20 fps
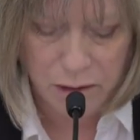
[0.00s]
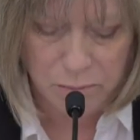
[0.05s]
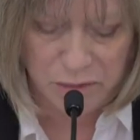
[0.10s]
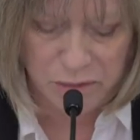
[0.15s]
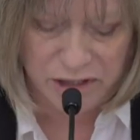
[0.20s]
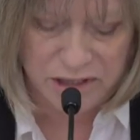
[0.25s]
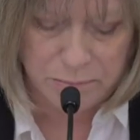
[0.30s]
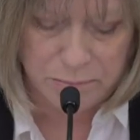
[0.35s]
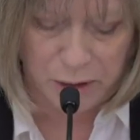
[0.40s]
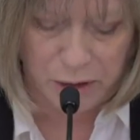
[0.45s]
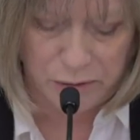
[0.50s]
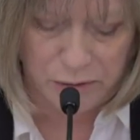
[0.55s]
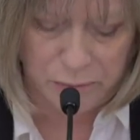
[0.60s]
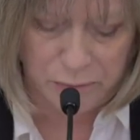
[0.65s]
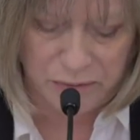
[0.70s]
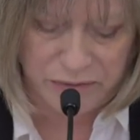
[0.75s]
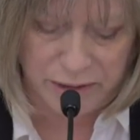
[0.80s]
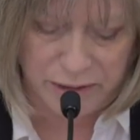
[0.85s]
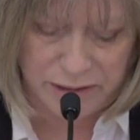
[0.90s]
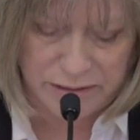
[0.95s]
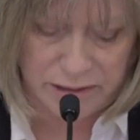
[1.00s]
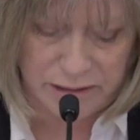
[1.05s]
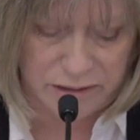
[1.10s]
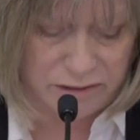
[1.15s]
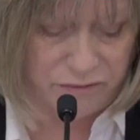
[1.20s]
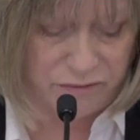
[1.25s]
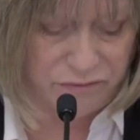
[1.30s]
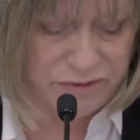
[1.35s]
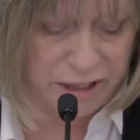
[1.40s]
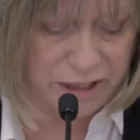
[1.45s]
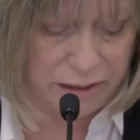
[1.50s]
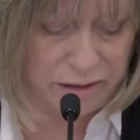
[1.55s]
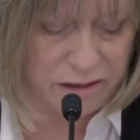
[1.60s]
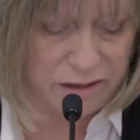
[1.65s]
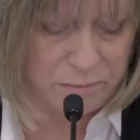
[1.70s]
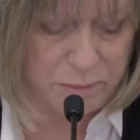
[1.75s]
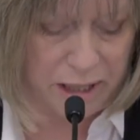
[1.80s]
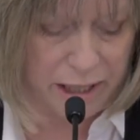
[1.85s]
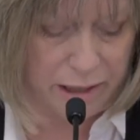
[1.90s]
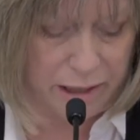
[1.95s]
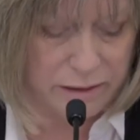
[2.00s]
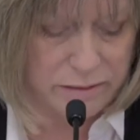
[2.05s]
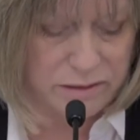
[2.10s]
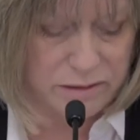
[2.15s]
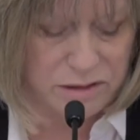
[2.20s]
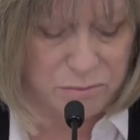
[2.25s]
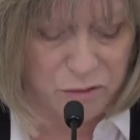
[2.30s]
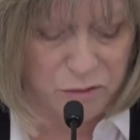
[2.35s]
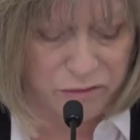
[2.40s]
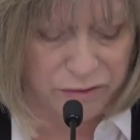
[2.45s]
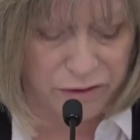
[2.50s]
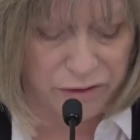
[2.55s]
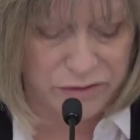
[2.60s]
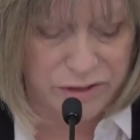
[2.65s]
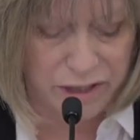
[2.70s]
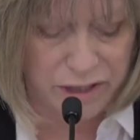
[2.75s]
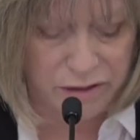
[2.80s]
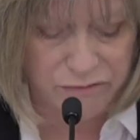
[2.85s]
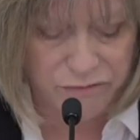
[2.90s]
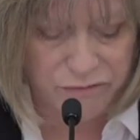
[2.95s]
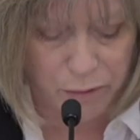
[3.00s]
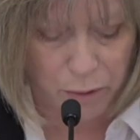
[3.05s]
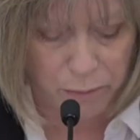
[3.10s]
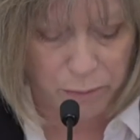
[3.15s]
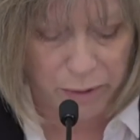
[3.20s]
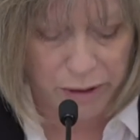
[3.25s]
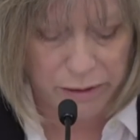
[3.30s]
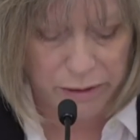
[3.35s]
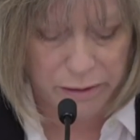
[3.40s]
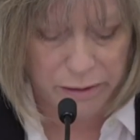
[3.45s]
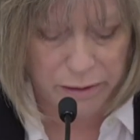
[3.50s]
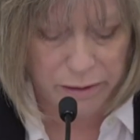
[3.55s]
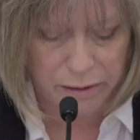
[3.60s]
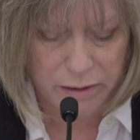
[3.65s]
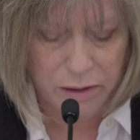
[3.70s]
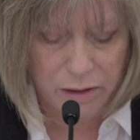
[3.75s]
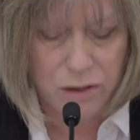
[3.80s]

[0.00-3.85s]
Please partner with us as you've done in the past to move our state forward,